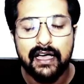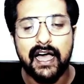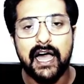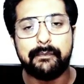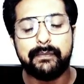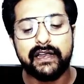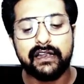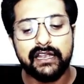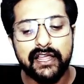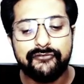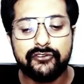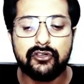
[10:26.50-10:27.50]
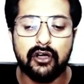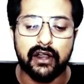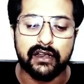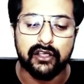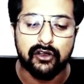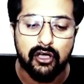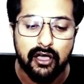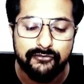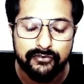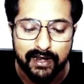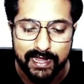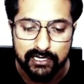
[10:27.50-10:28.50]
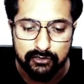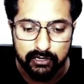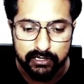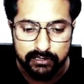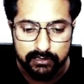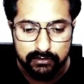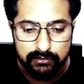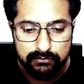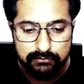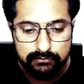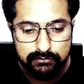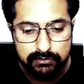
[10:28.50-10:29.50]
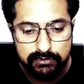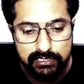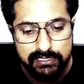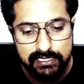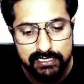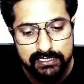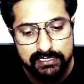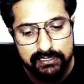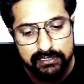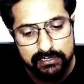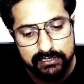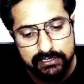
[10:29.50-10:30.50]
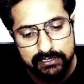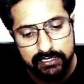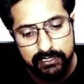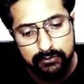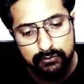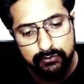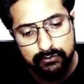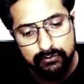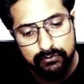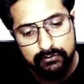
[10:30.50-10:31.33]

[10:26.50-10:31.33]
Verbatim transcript: upper left corner of right auricle. This is sinoatrial